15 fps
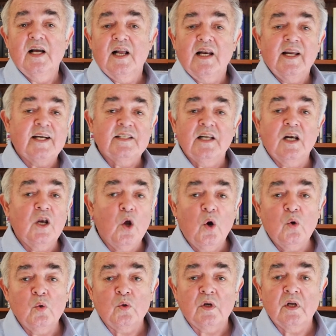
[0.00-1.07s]
let
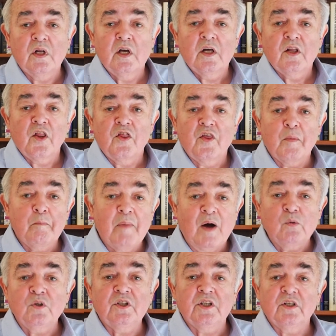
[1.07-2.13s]
alone the
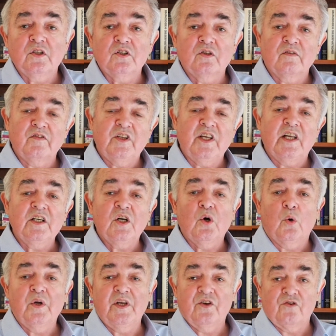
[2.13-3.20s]
mountains of the
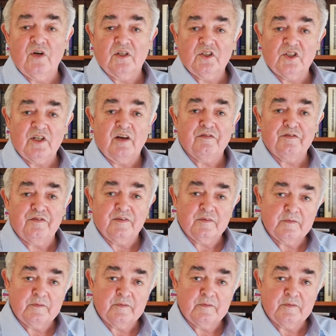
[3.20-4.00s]
incoherent stuff?